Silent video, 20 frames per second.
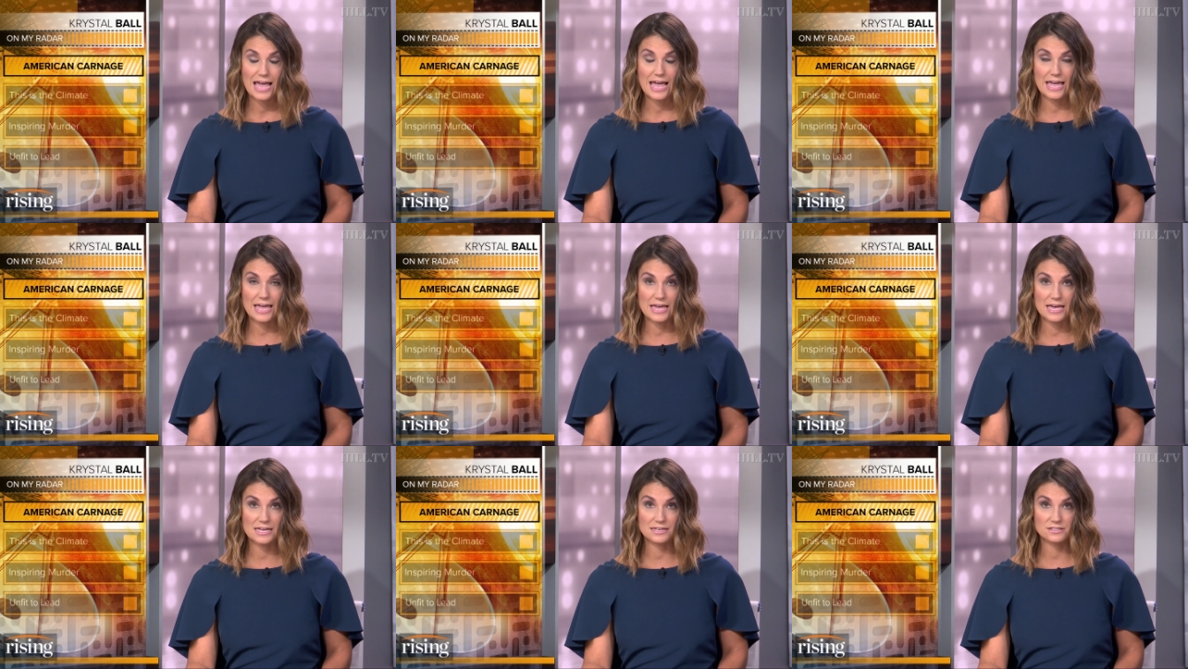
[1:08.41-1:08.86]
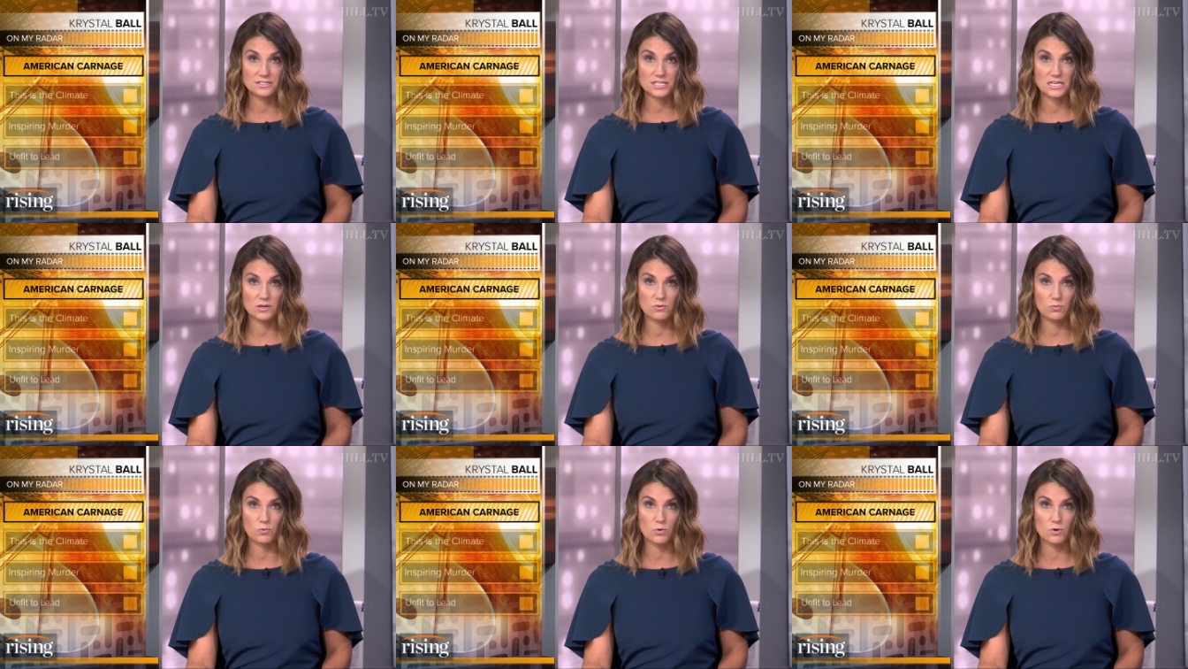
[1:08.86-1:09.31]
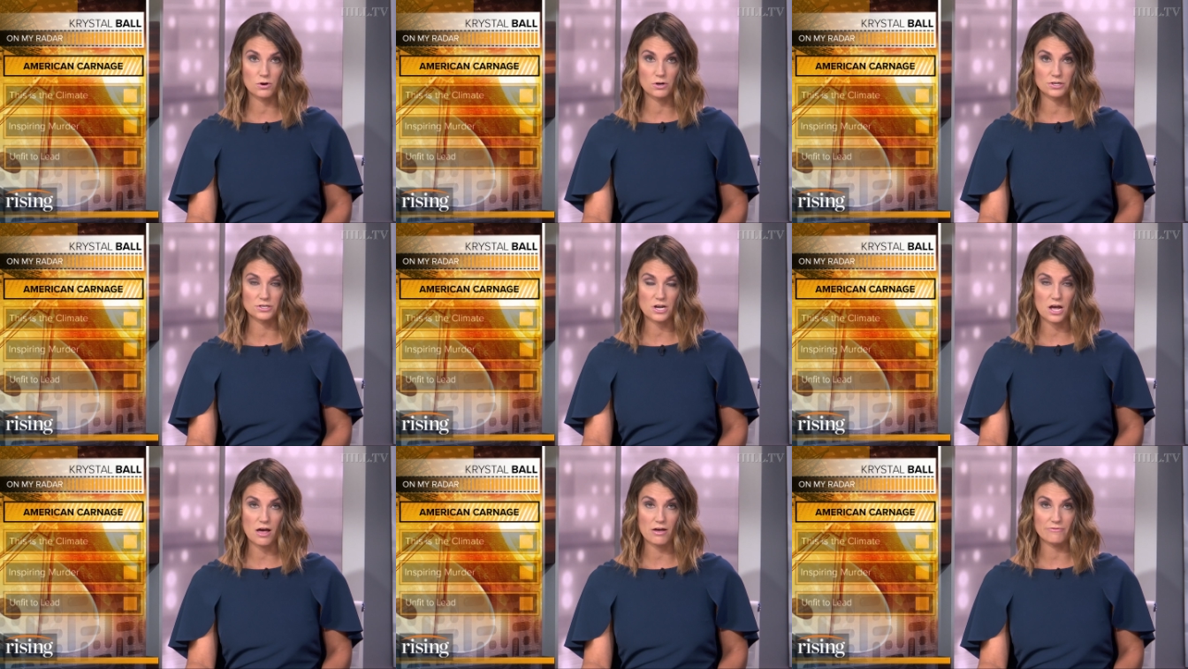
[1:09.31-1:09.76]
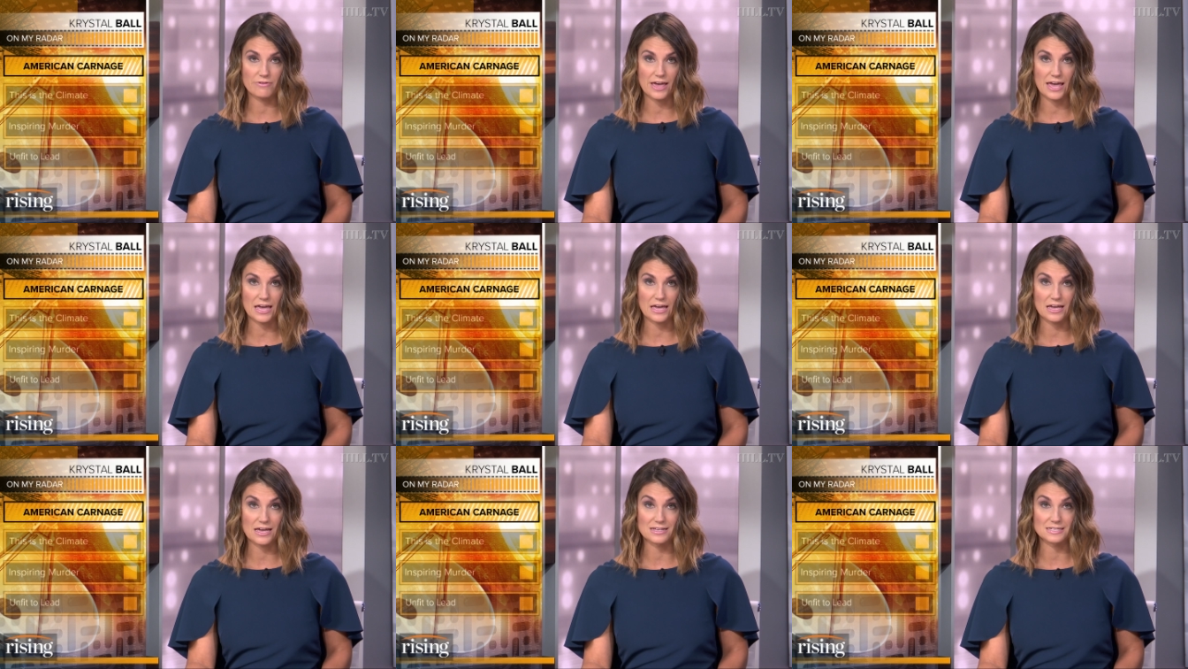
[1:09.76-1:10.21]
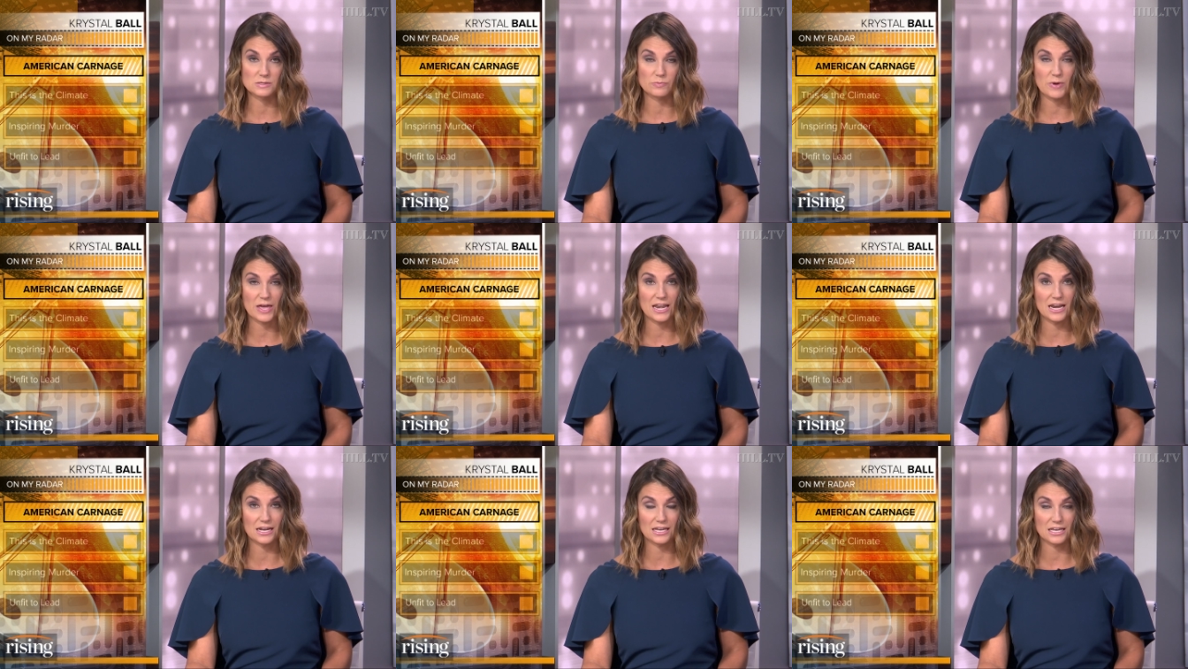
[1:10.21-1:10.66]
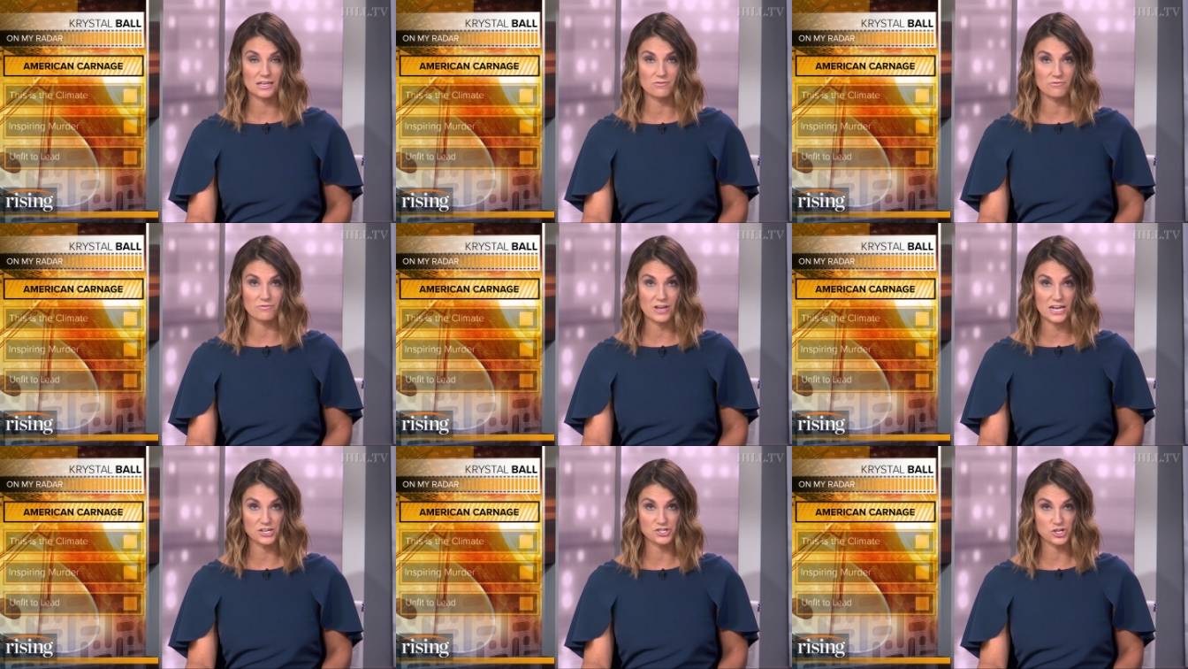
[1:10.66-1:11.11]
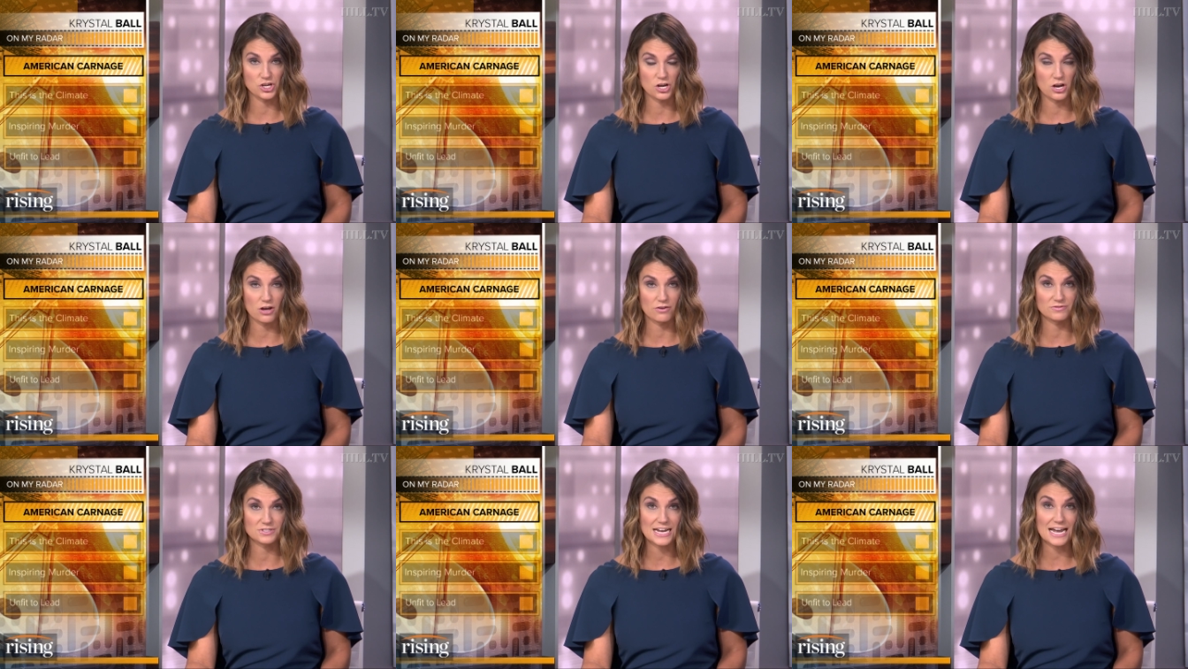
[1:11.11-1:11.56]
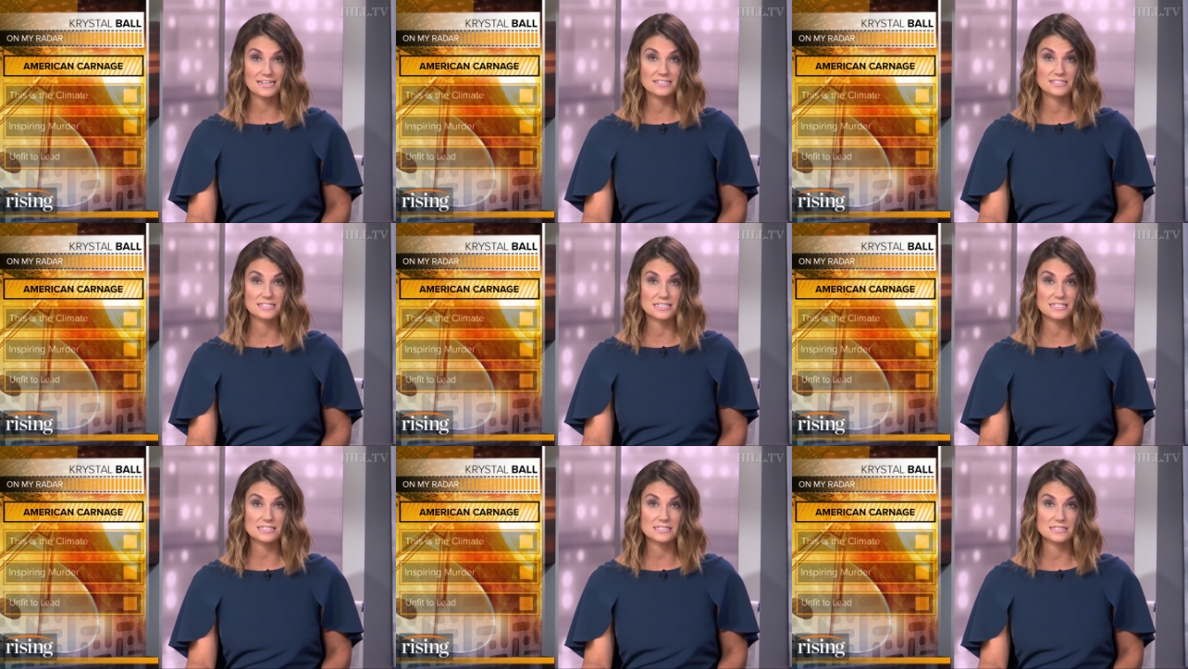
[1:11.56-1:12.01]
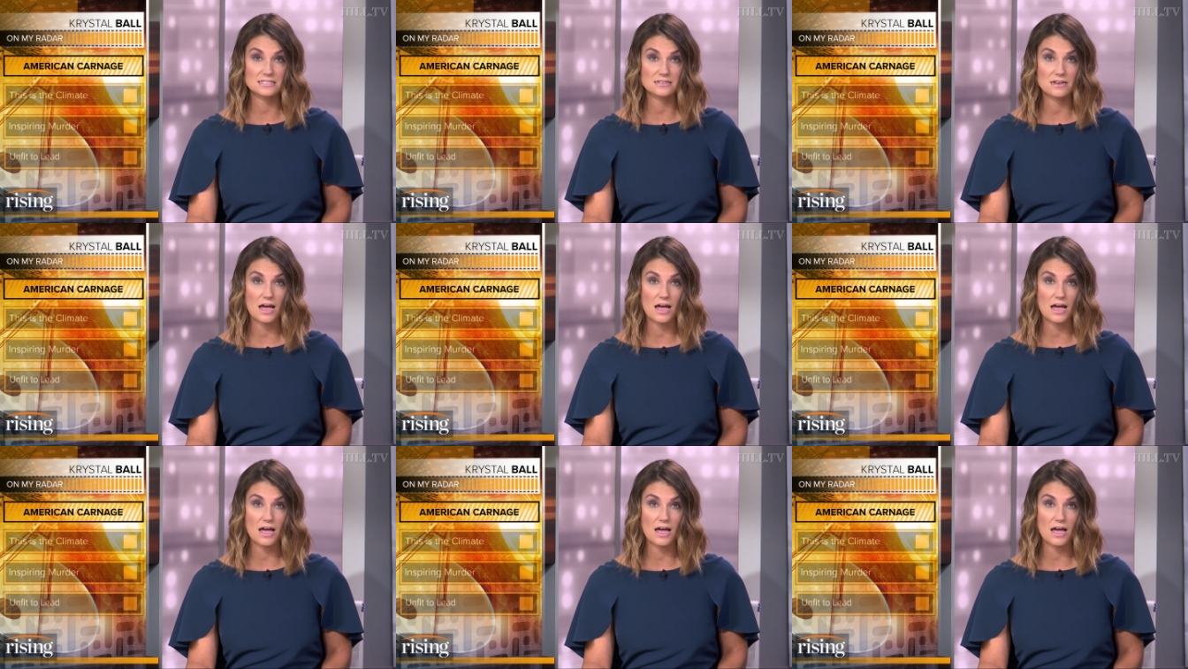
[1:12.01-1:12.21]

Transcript: And he warned of a Hispanic invasion of Texas,